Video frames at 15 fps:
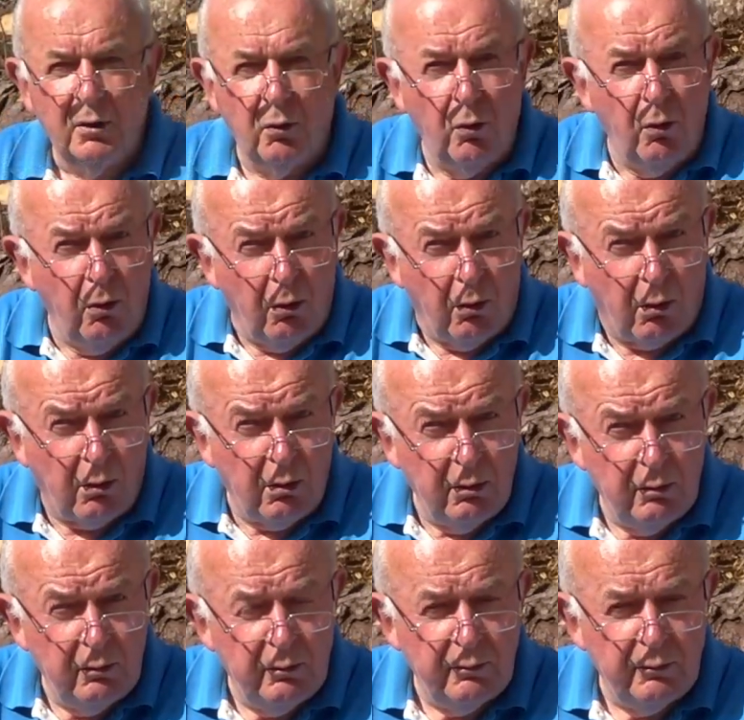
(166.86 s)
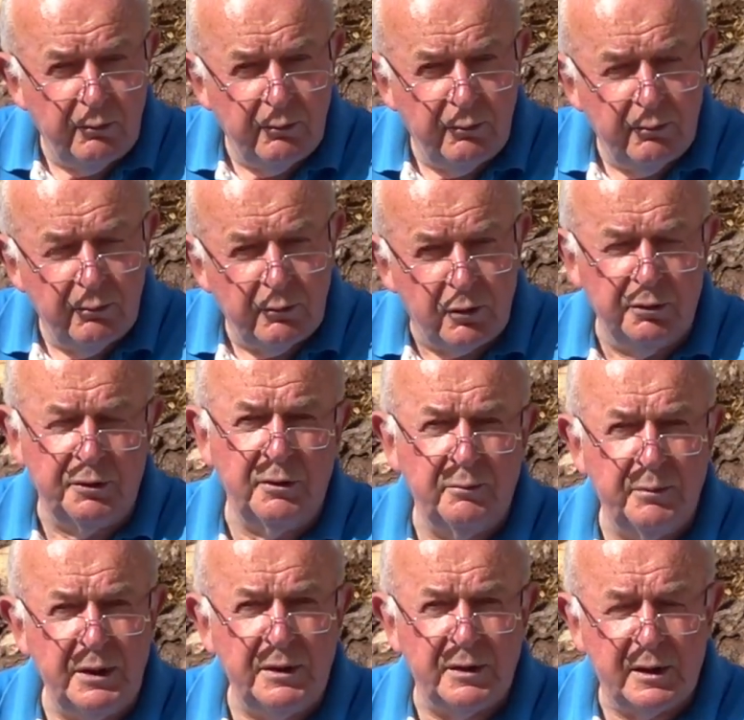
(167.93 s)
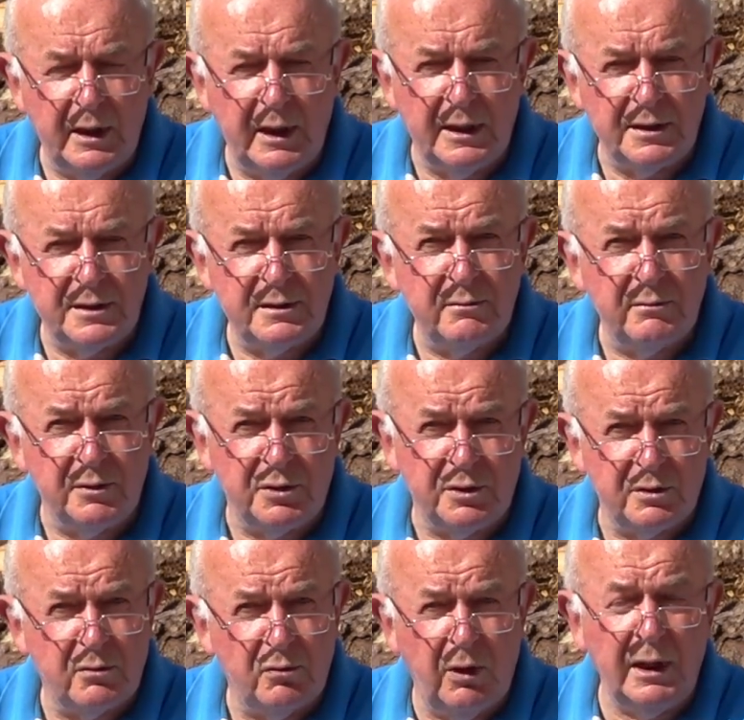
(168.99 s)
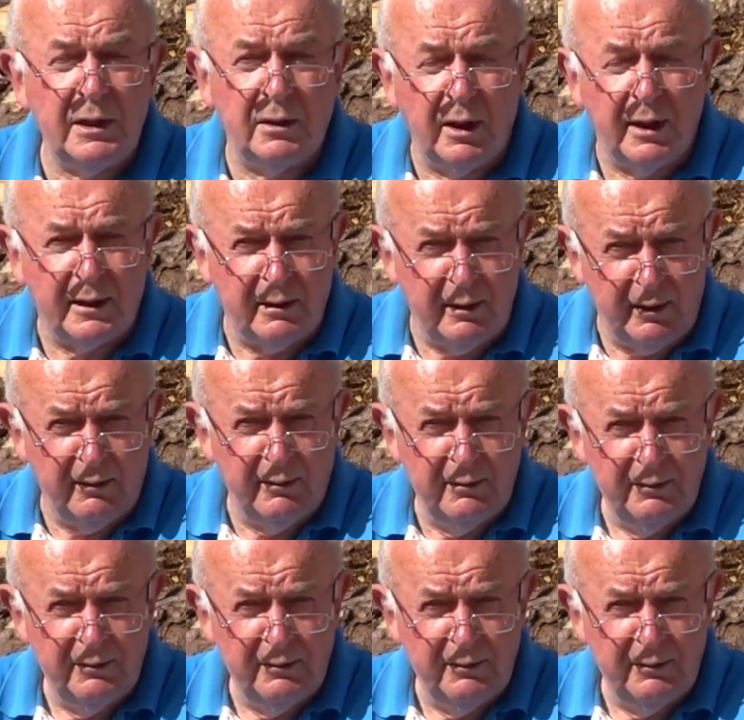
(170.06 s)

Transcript: Or could it be the case, which is quite likely,